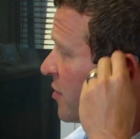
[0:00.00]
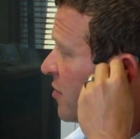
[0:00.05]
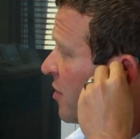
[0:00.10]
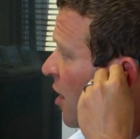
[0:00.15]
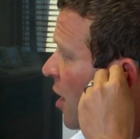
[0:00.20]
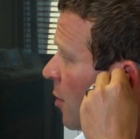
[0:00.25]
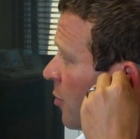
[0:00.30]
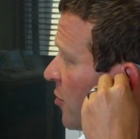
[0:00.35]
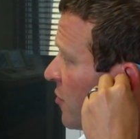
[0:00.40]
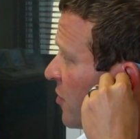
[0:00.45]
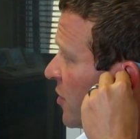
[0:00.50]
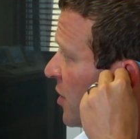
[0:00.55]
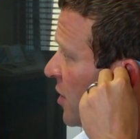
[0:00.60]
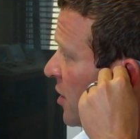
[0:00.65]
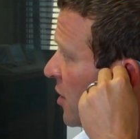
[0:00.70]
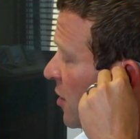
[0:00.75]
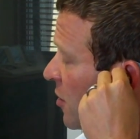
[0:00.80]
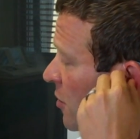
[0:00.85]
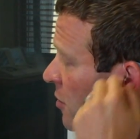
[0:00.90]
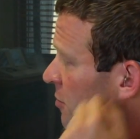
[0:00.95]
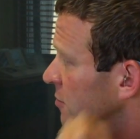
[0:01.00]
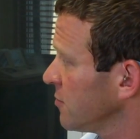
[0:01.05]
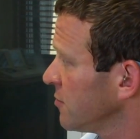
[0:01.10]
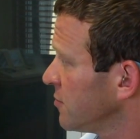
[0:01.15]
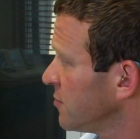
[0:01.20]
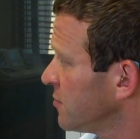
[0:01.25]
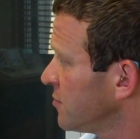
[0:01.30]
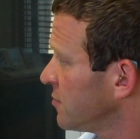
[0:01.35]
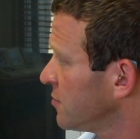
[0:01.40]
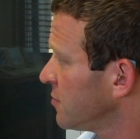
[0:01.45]
the top of the ear.
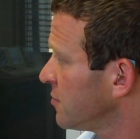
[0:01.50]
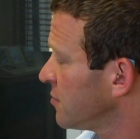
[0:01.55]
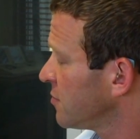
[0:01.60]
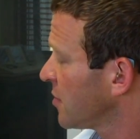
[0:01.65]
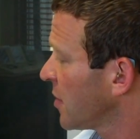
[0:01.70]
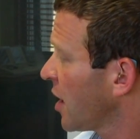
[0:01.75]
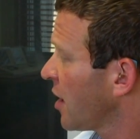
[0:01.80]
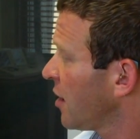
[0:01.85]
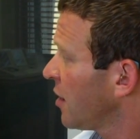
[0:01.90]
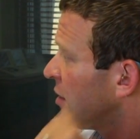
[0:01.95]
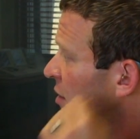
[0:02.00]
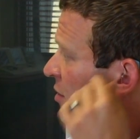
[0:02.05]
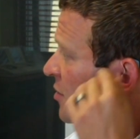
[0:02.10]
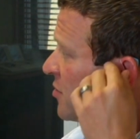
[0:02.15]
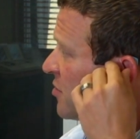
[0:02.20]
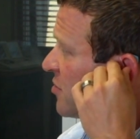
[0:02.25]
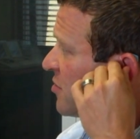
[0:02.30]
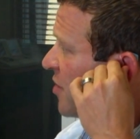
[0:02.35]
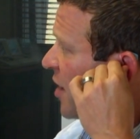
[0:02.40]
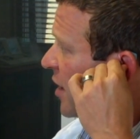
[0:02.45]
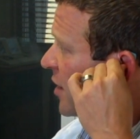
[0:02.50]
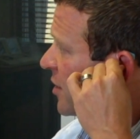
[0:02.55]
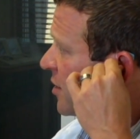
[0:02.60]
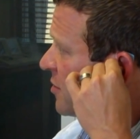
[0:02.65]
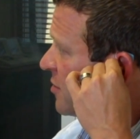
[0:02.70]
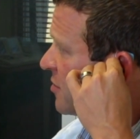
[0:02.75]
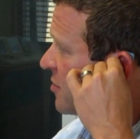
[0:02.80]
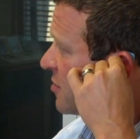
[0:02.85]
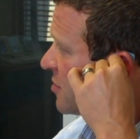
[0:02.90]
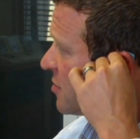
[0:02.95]

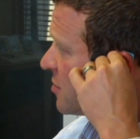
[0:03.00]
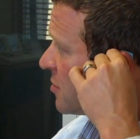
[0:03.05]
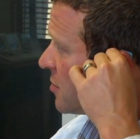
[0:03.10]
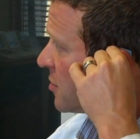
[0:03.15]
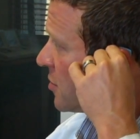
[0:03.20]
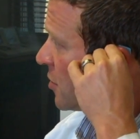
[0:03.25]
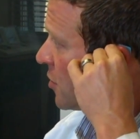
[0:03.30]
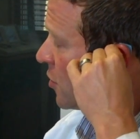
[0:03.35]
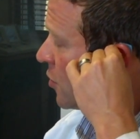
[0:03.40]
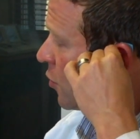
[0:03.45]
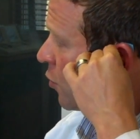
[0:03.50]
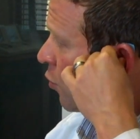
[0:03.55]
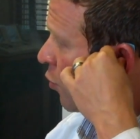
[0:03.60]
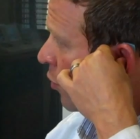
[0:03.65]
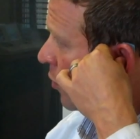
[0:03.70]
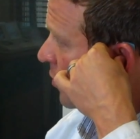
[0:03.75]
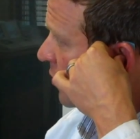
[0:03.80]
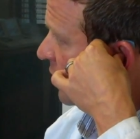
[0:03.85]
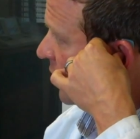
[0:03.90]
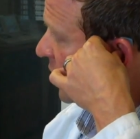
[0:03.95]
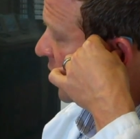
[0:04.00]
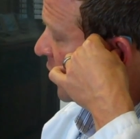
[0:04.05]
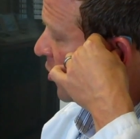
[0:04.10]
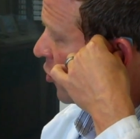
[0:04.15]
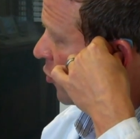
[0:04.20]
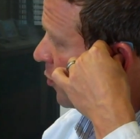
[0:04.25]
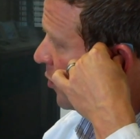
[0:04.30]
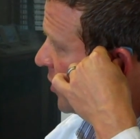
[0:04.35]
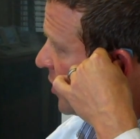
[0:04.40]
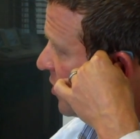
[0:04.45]
Second, work the
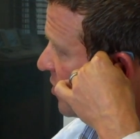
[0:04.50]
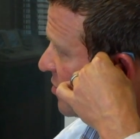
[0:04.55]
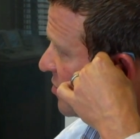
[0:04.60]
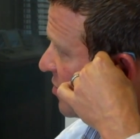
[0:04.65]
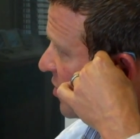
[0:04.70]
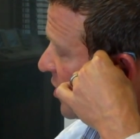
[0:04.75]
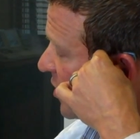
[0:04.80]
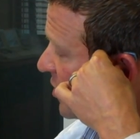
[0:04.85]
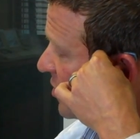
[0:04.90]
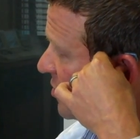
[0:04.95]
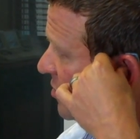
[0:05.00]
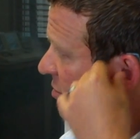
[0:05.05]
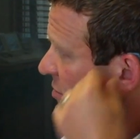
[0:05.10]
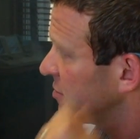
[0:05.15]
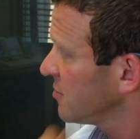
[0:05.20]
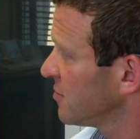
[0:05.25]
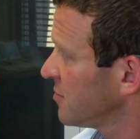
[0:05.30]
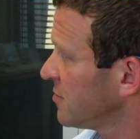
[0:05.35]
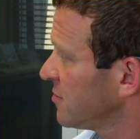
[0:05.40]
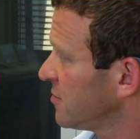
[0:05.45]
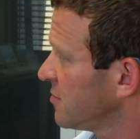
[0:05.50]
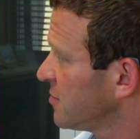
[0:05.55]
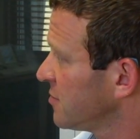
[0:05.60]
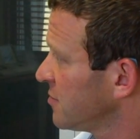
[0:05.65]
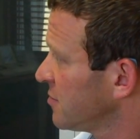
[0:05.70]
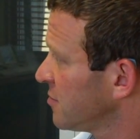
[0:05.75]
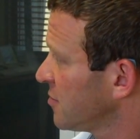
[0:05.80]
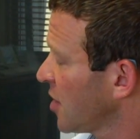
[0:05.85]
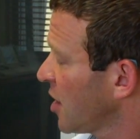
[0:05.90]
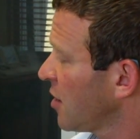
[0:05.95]
earpiece in.
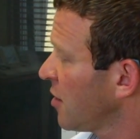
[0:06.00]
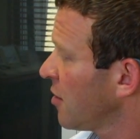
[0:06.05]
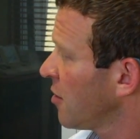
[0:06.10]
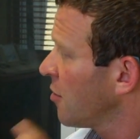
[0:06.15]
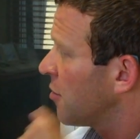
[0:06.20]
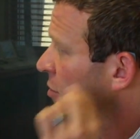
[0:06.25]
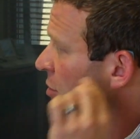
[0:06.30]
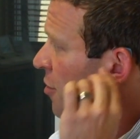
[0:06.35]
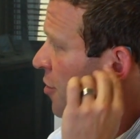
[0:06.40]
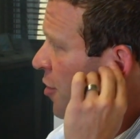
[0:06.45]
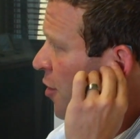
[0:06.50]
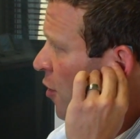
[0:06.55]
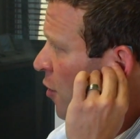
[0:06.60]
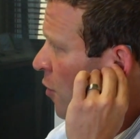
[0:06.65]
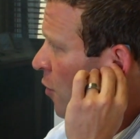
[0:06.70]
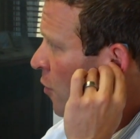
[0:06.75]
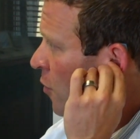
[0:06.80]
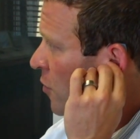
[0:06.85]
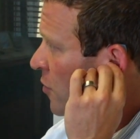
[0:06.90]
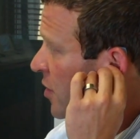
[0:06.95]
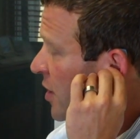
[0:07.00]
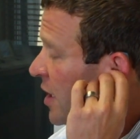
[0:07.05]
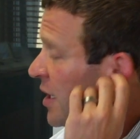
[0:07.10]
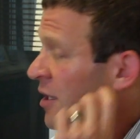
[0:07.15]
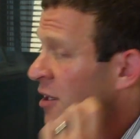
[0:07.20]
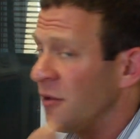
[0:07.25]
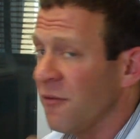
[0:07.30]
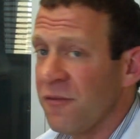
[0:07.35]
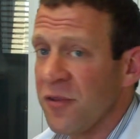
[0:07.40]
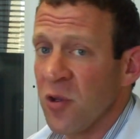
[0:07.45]
Third,
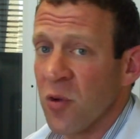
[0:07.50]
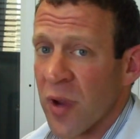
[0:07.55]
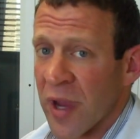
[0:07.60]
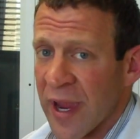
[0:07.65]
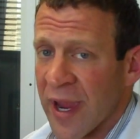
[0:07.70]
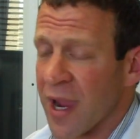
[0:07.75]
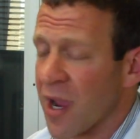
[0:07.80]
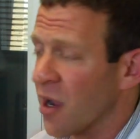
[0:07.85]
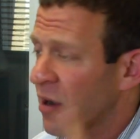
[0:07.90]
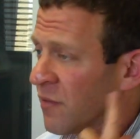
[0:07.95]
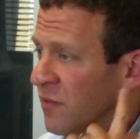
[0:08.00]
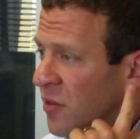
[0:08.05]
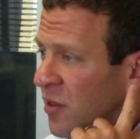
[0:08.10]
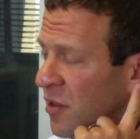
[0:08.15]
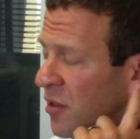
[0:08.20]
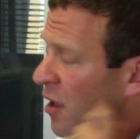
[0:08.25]
if you have the